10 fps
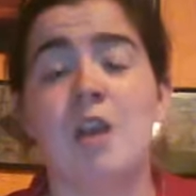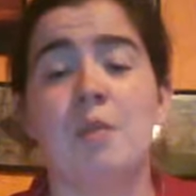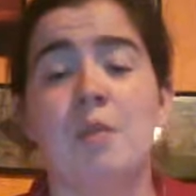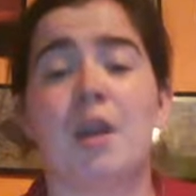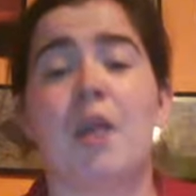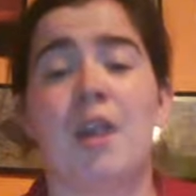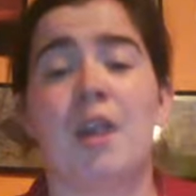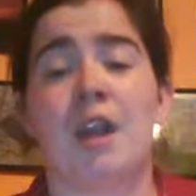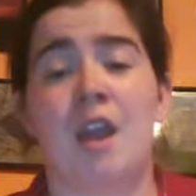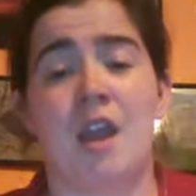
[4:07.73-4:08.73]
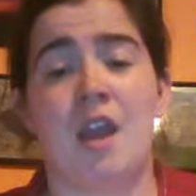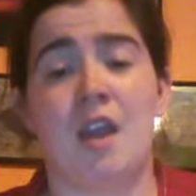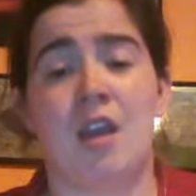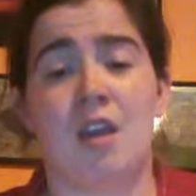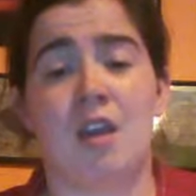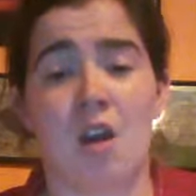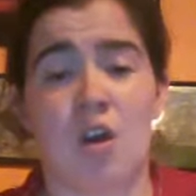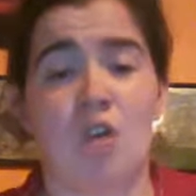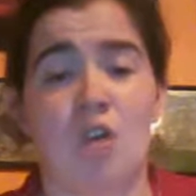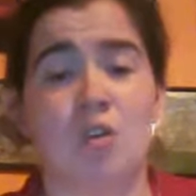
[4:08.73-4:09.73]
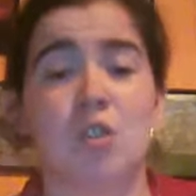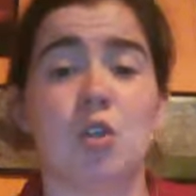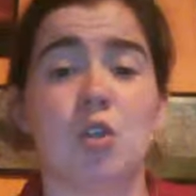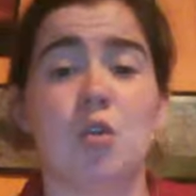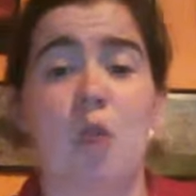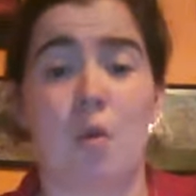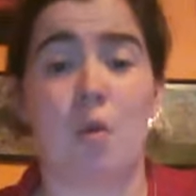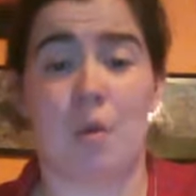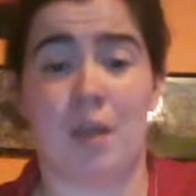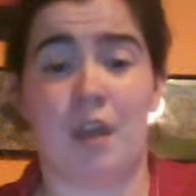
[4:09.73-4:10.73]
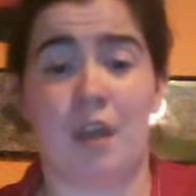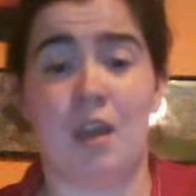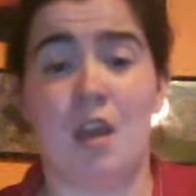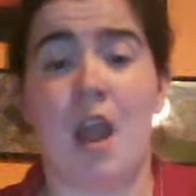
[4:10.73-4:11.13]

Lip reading: becoming a young girl to a woman,